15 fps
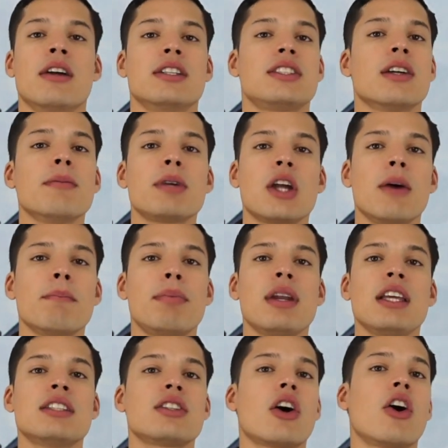Some
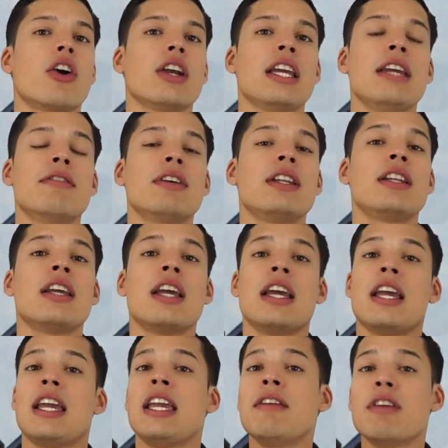companies are even,
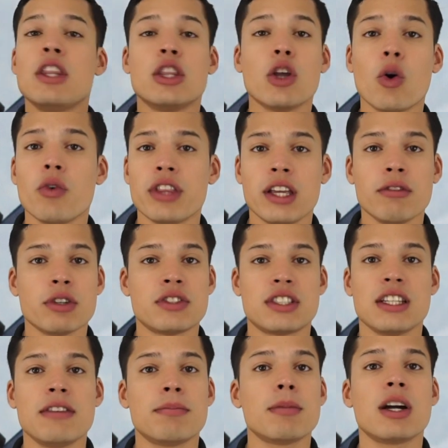even though they
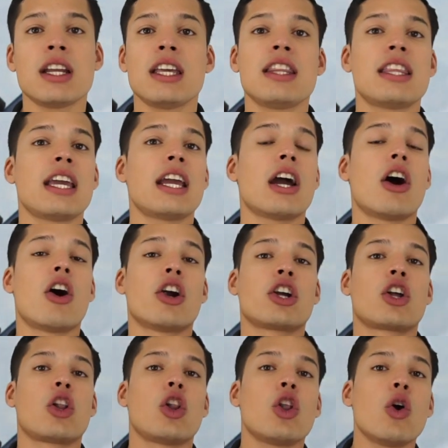receive money, they
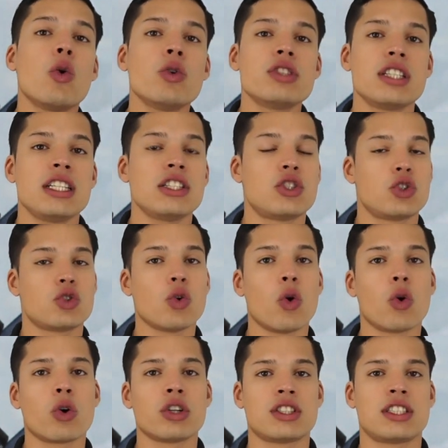are closing
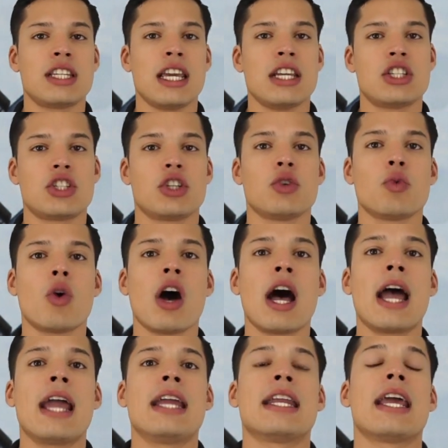stores
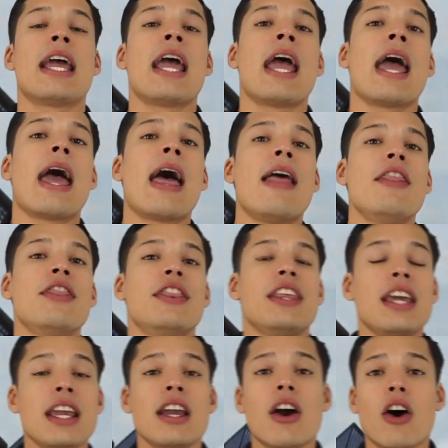nationwide and
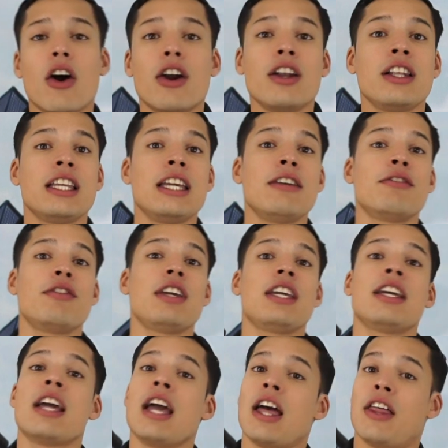they are
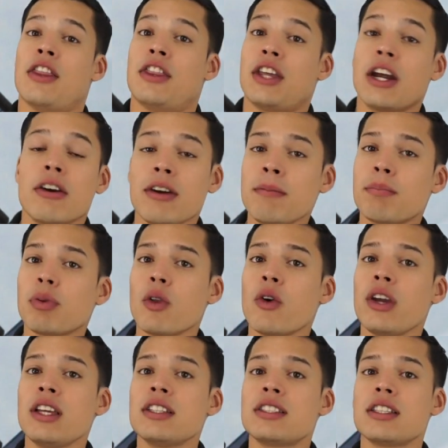leaving their
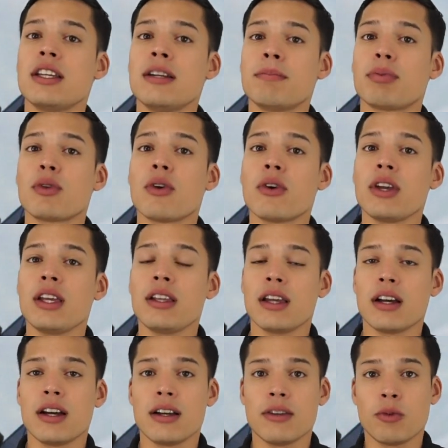employees
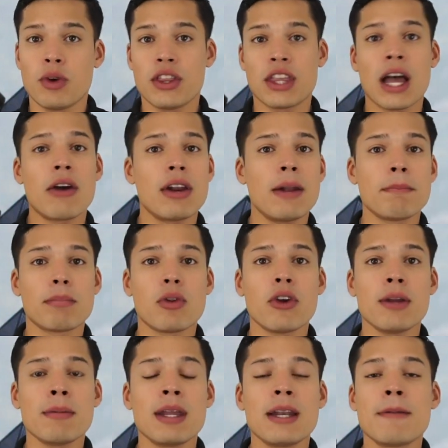employing, uh, without
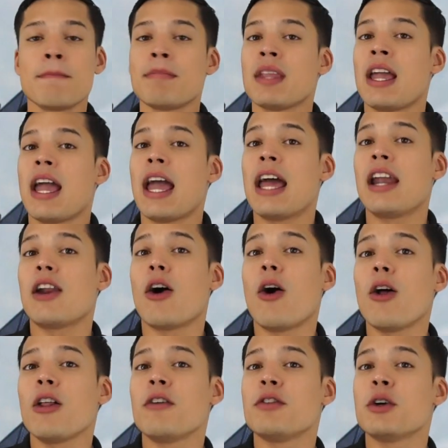employment and
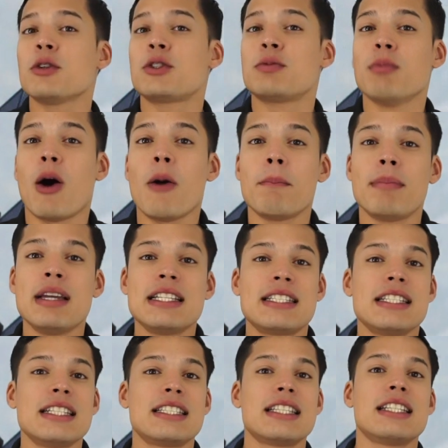all of those small
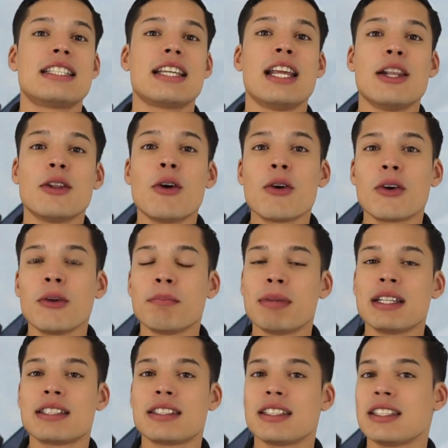businesses and local
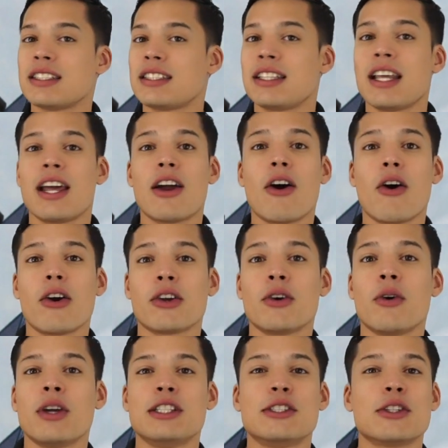businesses that are
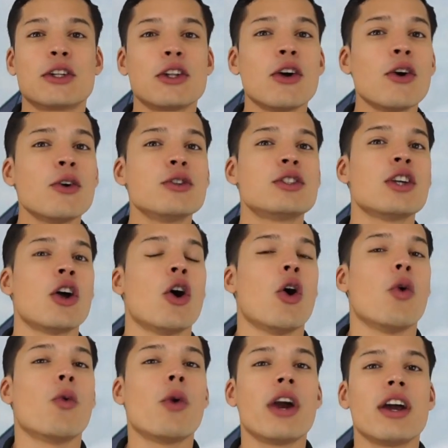going to close,
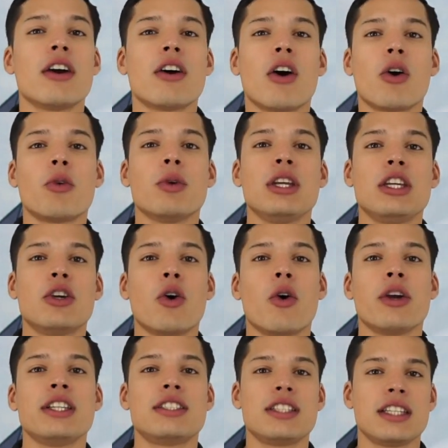where are we
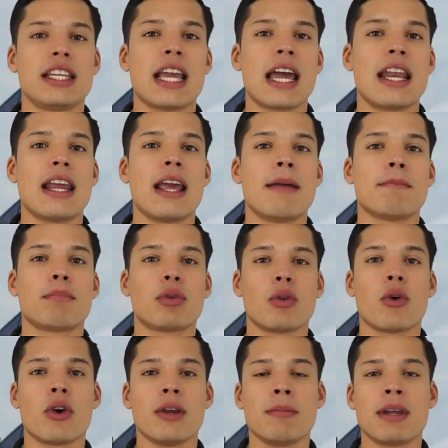going to get
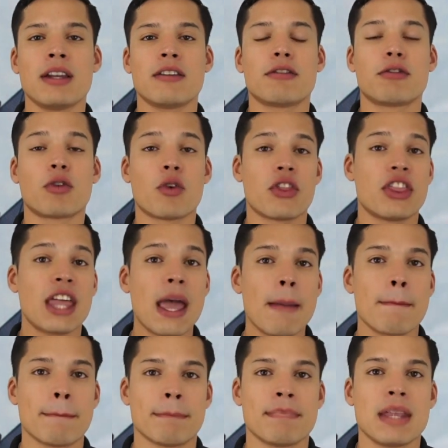employment for
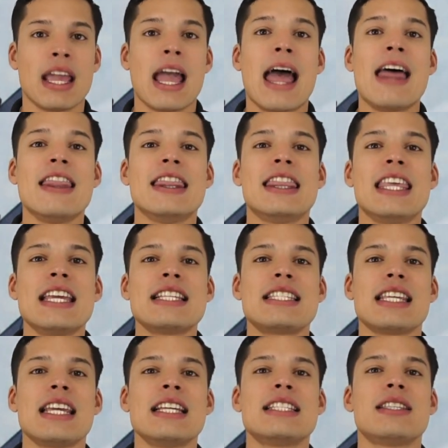them? And
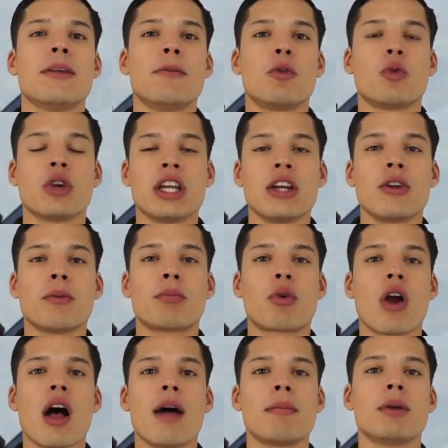this is the real
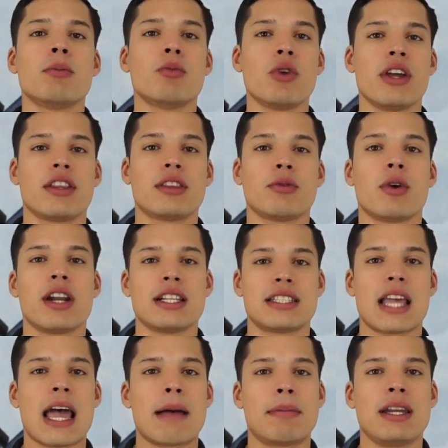problem with what is
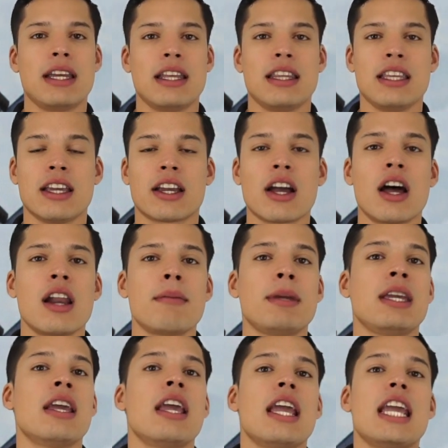happening in the
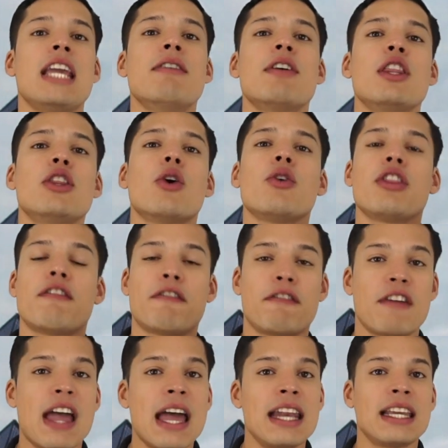economy. Even though the
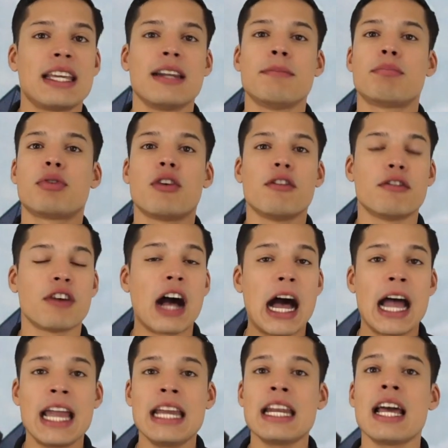Fed can
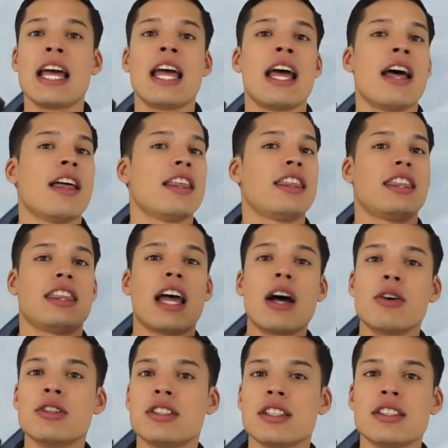provide
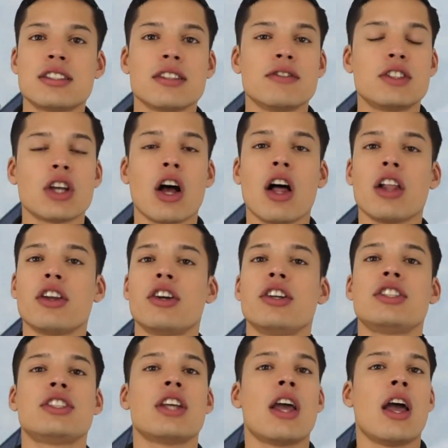thousands of
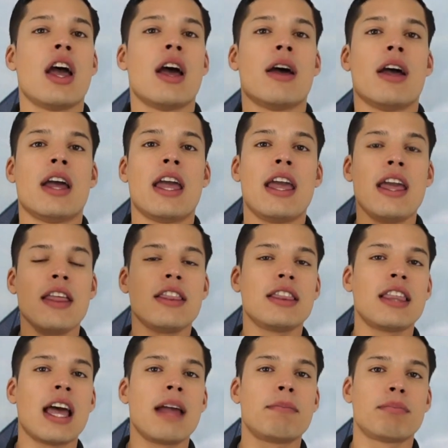dollars,
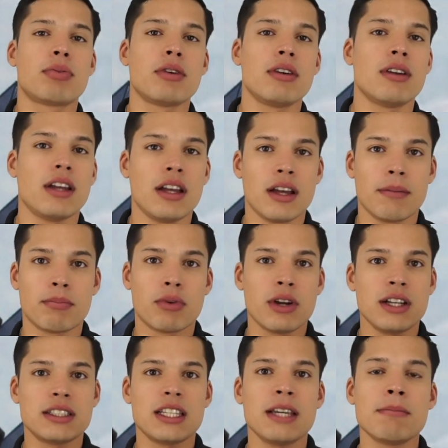hit that pr uh,
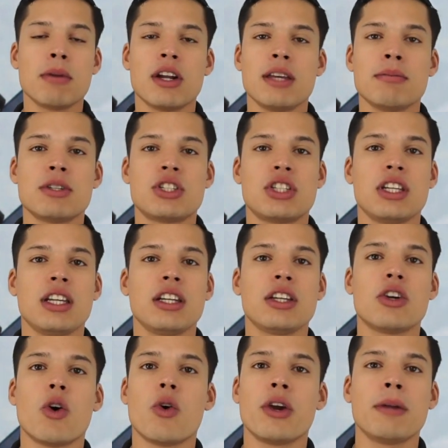printing money
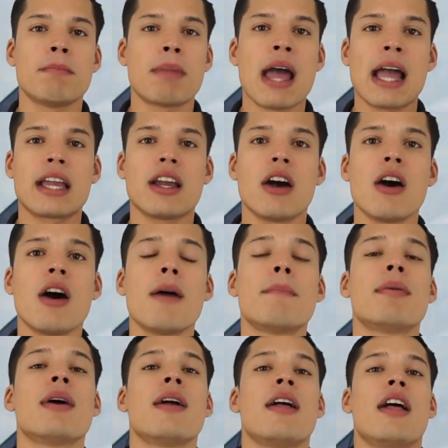machine going back
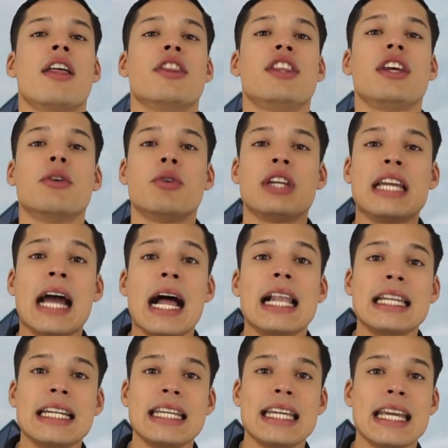up, the
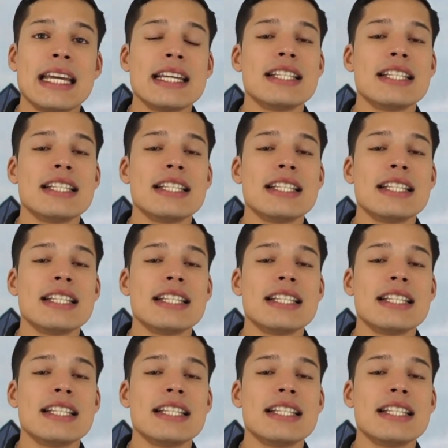reality